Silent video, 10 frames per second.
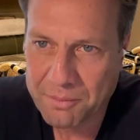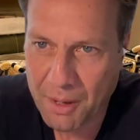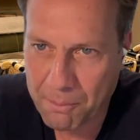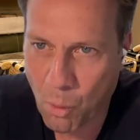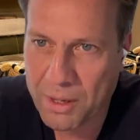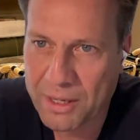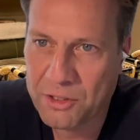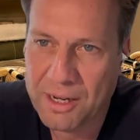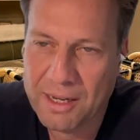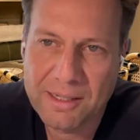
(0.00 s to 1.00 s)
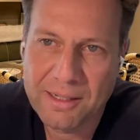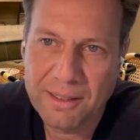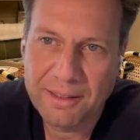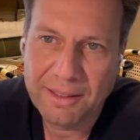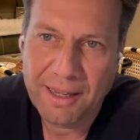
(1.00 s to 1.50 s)
mortgages
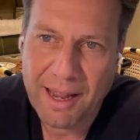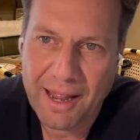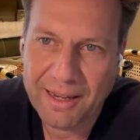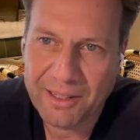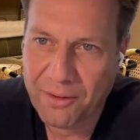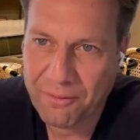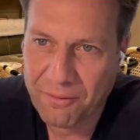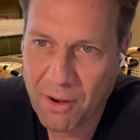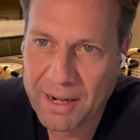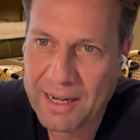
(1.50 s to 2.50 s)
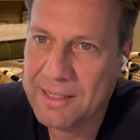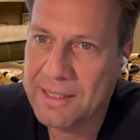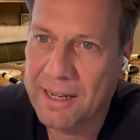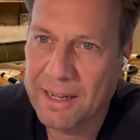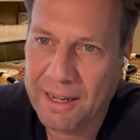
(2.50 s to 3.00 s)
and kind of
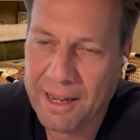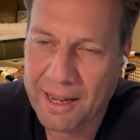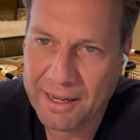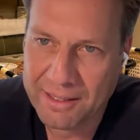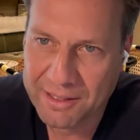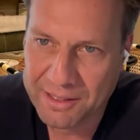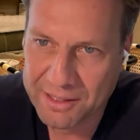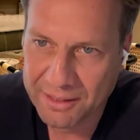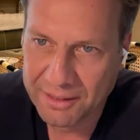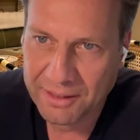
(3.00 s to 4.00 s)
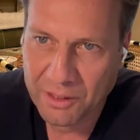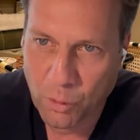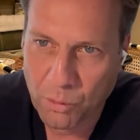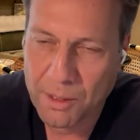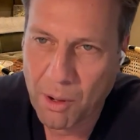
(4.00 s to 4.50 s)
financing and
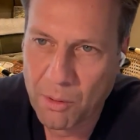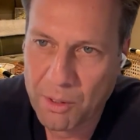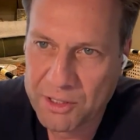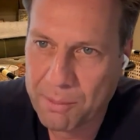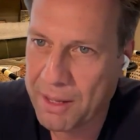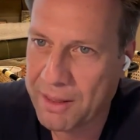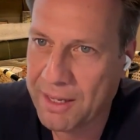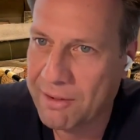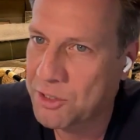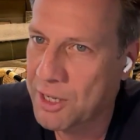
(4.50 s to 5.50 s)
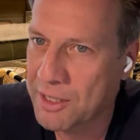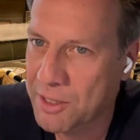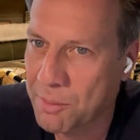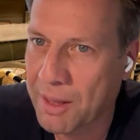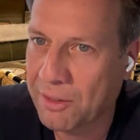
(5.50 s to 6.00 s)
long-term ownership, I think, are changing
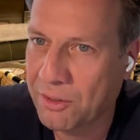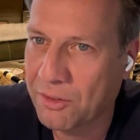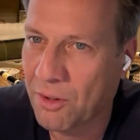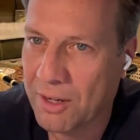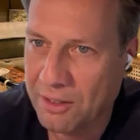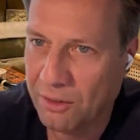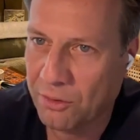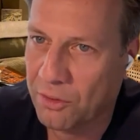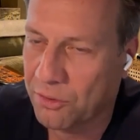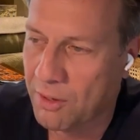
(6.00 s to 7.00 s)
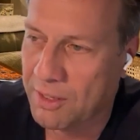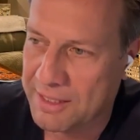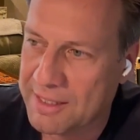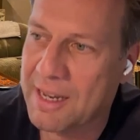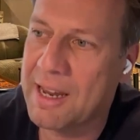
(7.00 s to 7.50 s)
with our society. So you're starting to
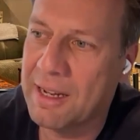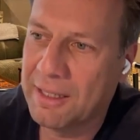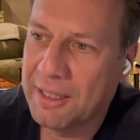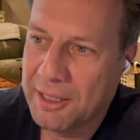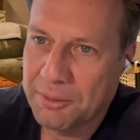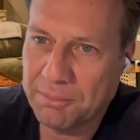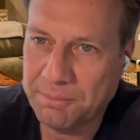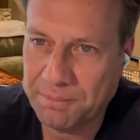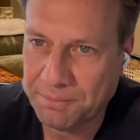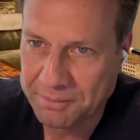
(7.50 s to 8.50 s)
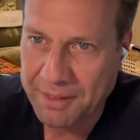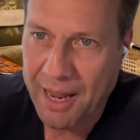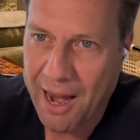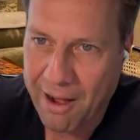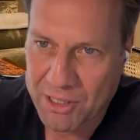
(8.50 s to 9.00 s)
see
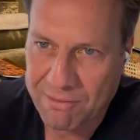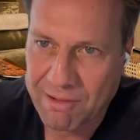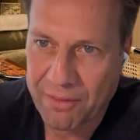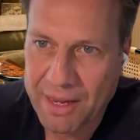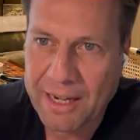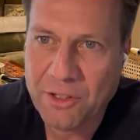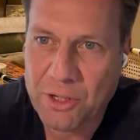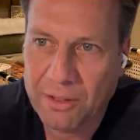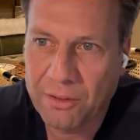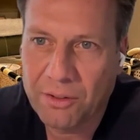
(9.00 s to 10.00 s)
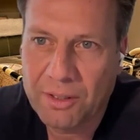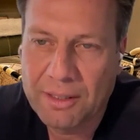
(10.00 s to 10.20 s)
areas around the edges